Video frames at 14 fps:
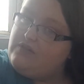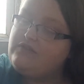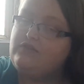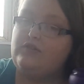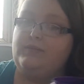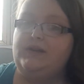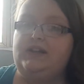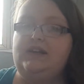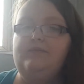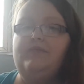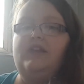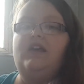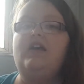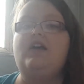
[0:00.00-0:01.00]
for a minute,
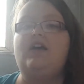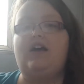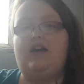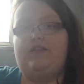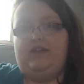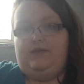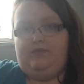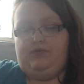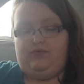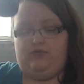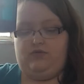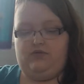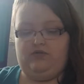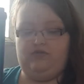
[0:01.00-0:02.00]
and then
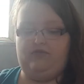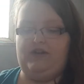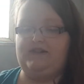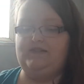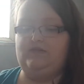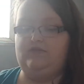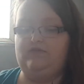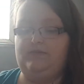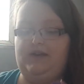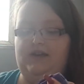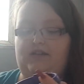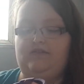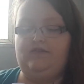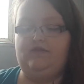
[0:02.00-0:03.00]
pour the rest over my
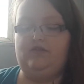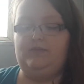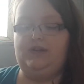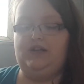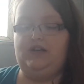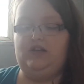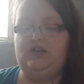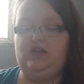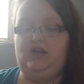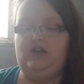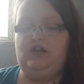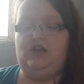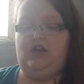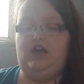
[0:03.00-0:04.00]
head for a minute,
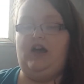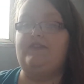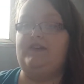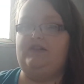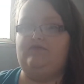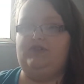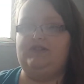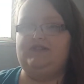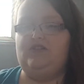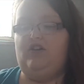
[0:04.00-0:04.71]
and then rinse it